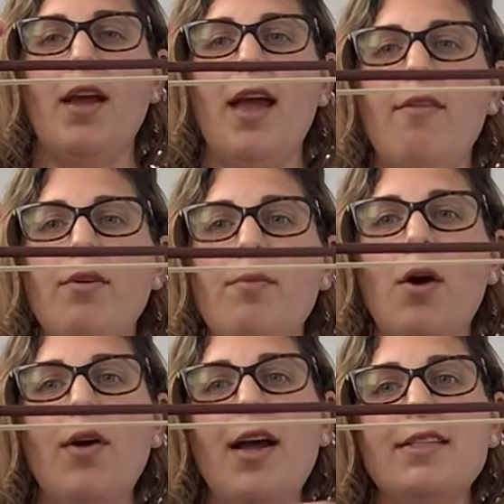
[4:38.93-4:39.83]
Every
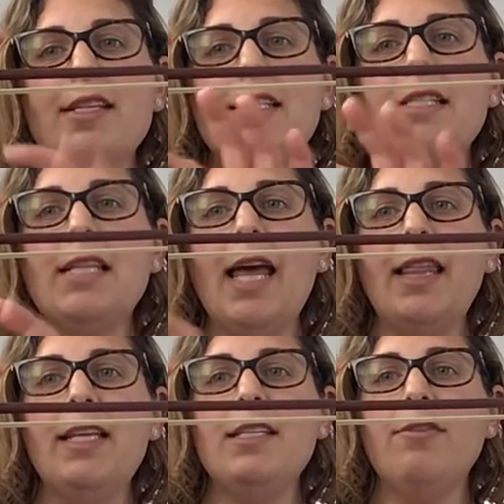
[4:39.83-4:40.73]
bow has a
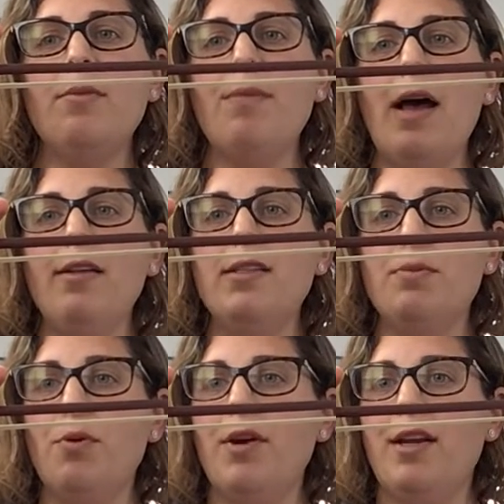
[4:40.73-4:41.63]
slightly different balance
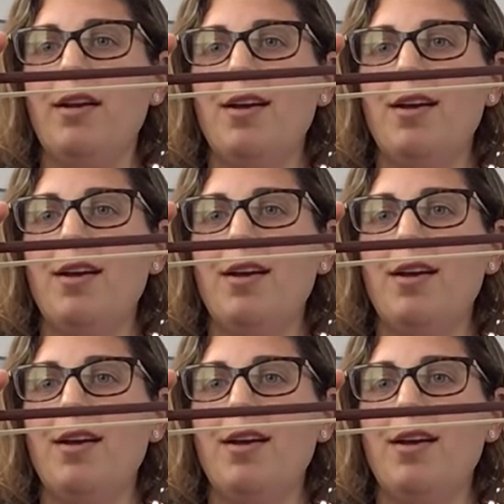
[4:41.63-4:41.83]
point.